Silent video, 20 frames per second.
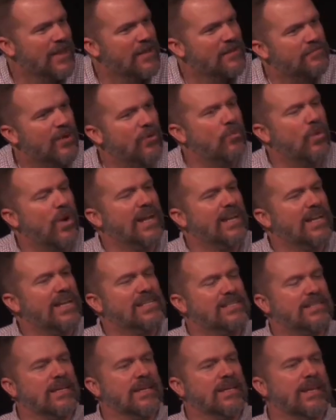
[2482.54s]
But why did he
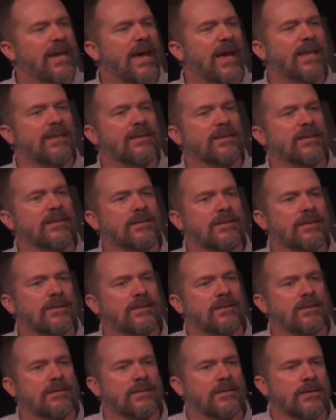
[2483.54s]
say that?
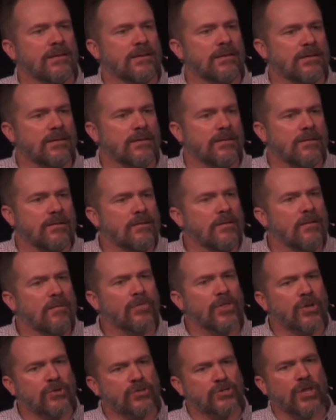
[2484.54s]

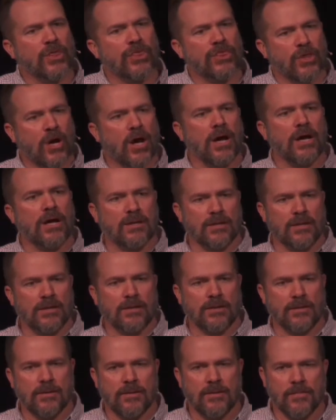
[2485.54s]
There's a thought.
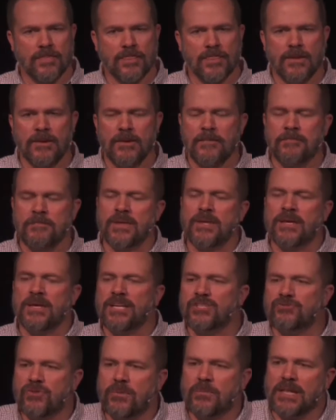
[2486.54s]

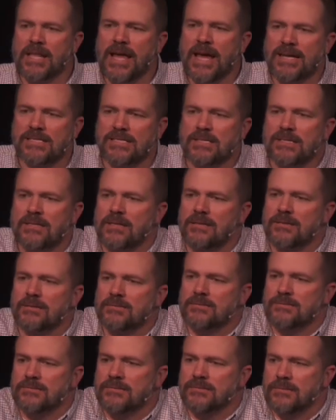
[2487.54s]
He's from Alaska.
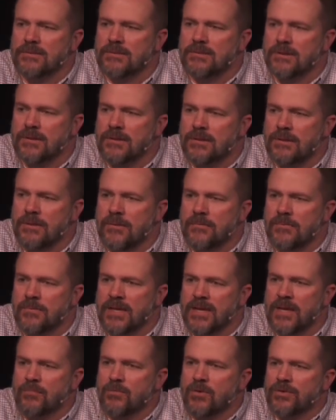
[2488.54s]

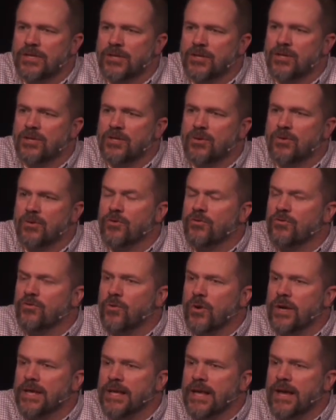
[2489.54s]
He moved here to the lower
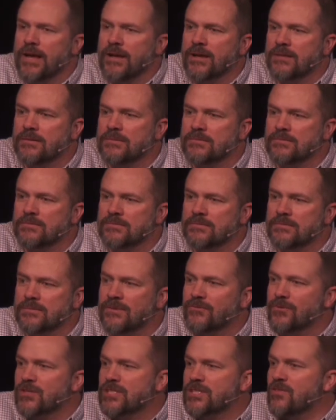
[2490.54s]
48.
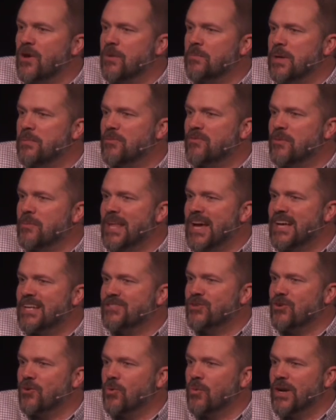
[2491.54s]
And first of all, people from
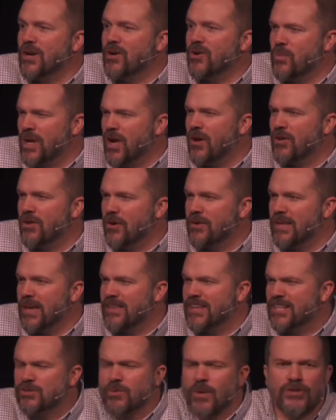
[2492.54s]
Alaska are weird. We all know
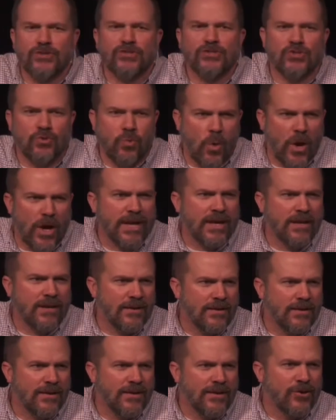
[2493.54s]
that. That's why there's 20
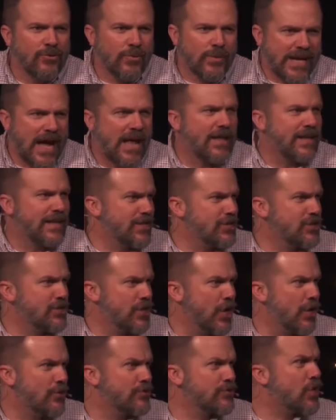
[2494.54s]
reality
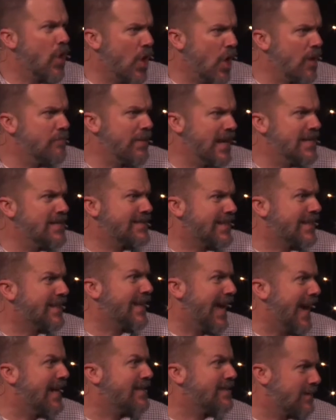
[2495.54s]
shows, all based in
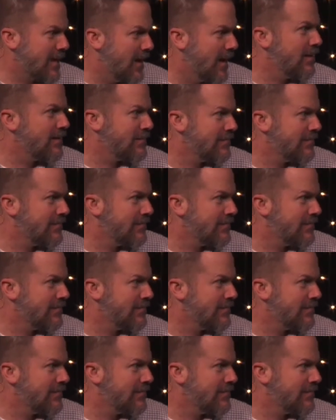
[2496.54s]
Alaska.